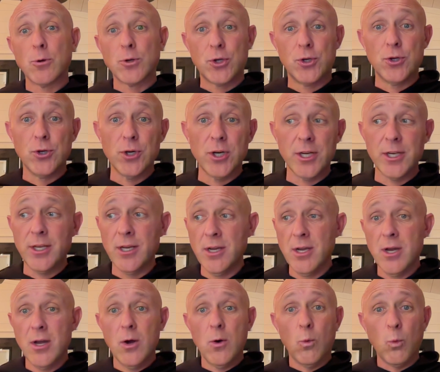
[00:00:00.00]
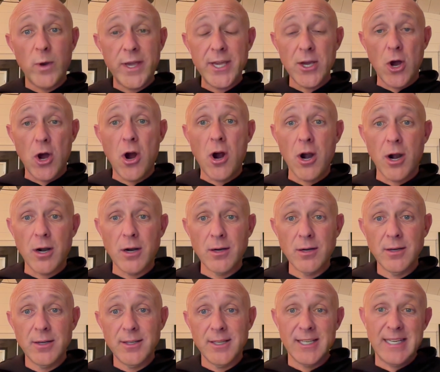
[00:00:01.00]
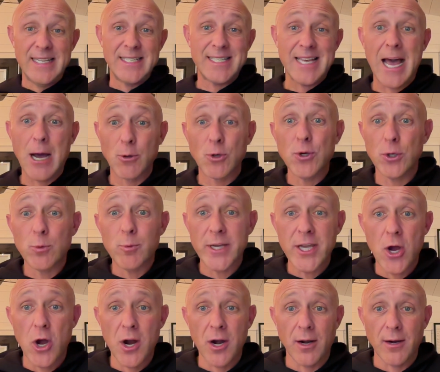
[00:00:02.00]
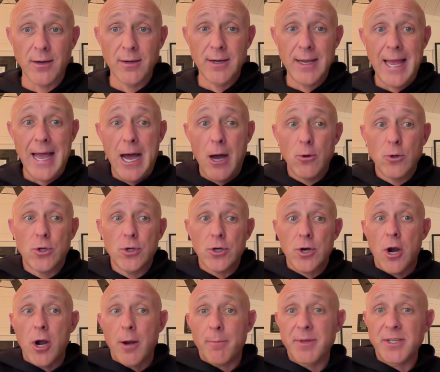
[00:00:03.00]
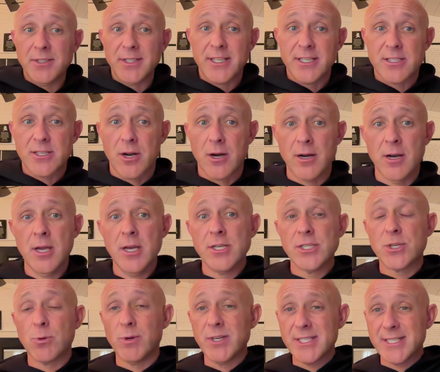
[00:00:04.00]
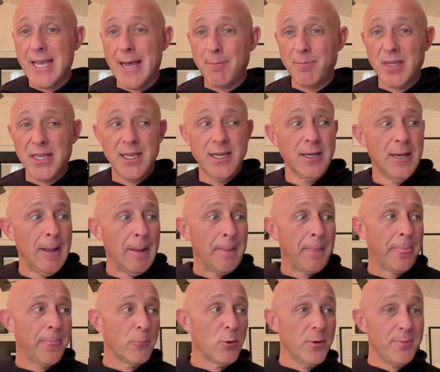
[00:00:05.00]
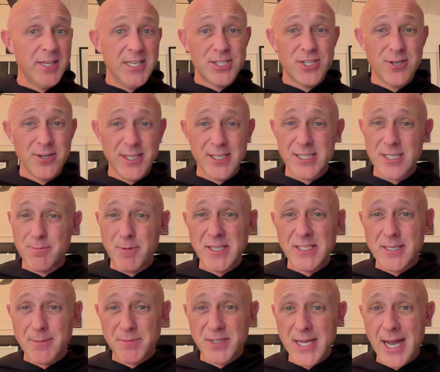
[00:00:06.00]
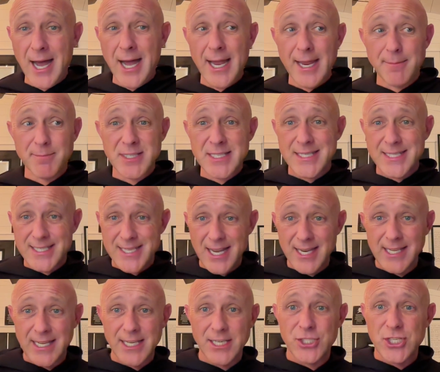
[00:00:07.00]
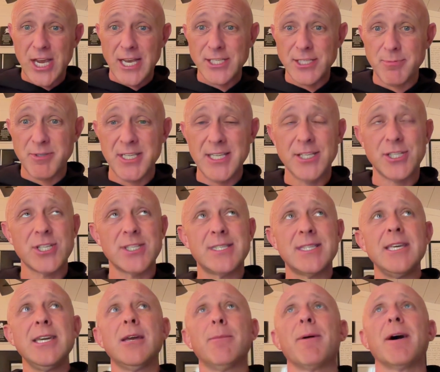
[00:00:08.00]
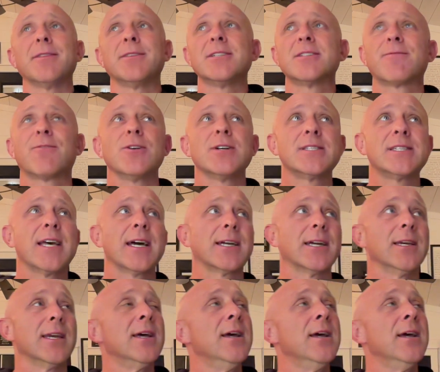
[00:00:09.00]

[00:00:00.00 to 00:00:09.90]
good we are is how good we are, how good our abilities are. So what does that mean? Well, it means you need to spend some time studying ChatGPT. Just think about this for a second.